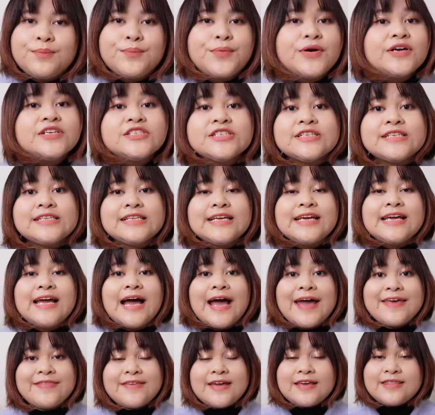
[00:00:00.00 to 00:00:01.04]
Personally,
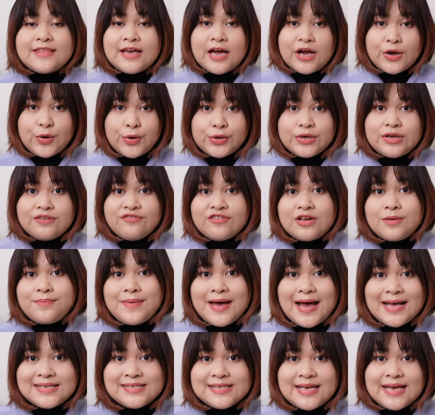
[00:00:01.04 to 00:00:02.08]
I think the Hakone Free
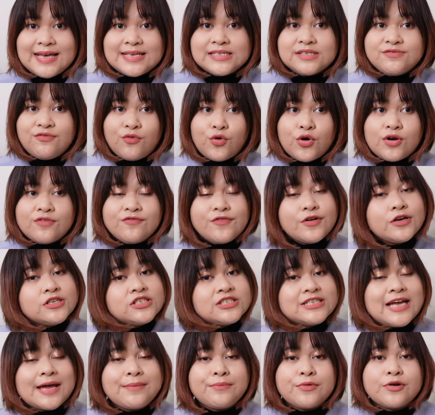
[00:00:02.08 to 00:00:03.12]
Pass is for
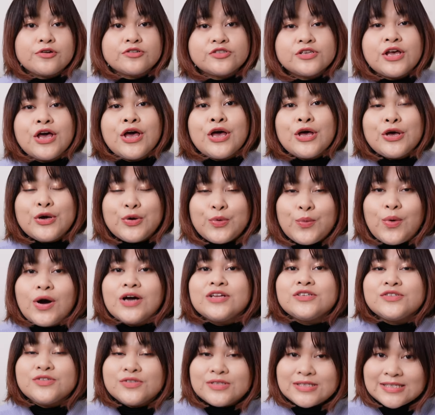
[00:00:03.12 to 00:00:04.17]
first-timers who
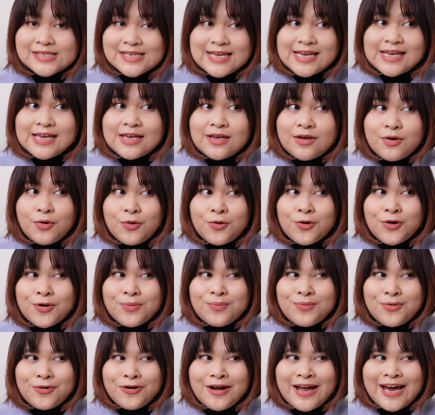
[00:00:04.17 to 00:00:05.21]
want to see,
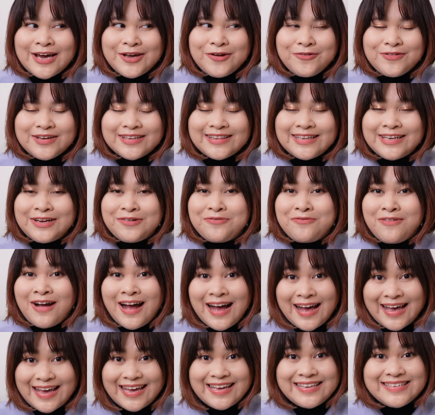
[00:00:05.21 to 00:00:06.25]
or more accurately,
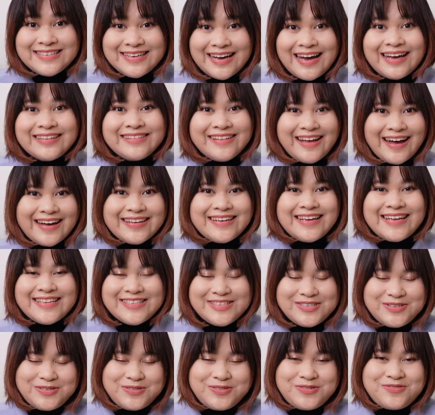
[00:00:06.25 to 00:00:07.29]
ride a lot
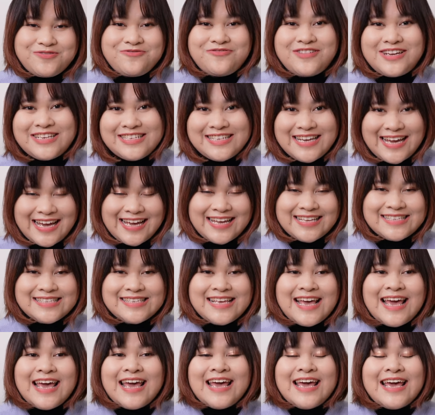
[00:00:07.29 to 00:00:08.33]
in two to three
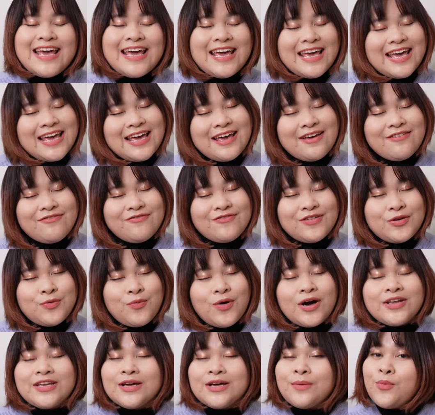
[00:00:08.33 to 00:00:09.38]
days. If you
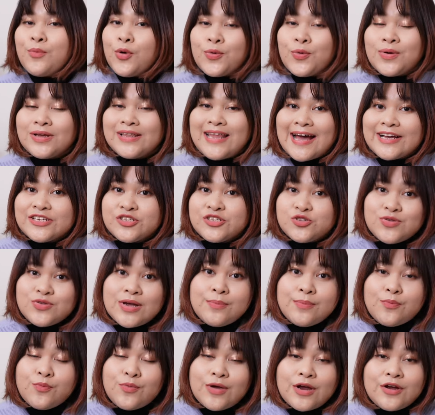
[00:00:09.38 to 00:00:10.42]
want a more relaxed
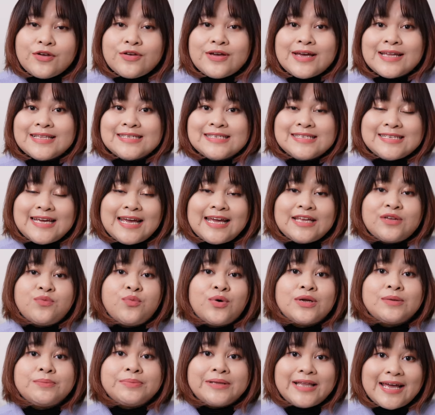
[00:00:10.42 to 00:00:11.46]
trip where you can stay in
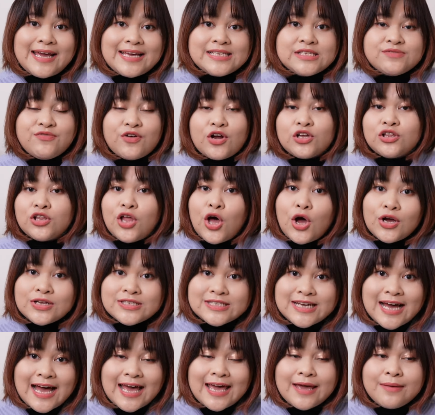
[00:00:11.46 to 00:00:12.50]
one place for a long
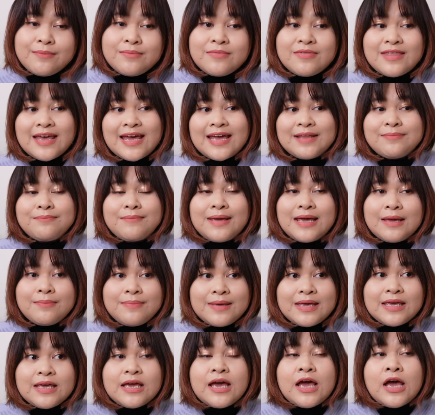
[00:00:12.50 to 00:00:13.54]
time, then
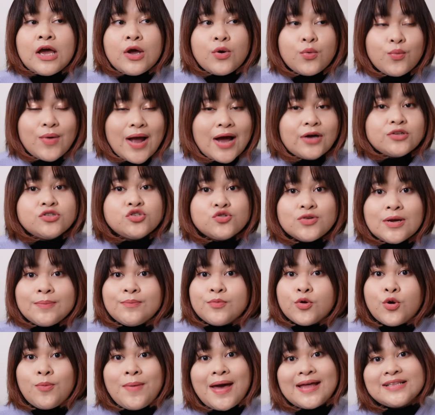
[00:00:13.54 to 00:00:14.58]
maybe
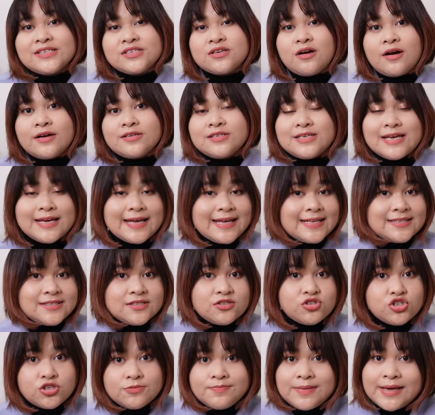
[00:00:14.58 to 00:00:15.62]
round-trip romance car
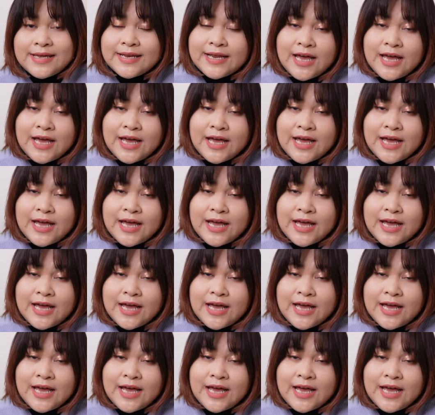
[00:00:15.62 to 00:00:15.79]
tickets should be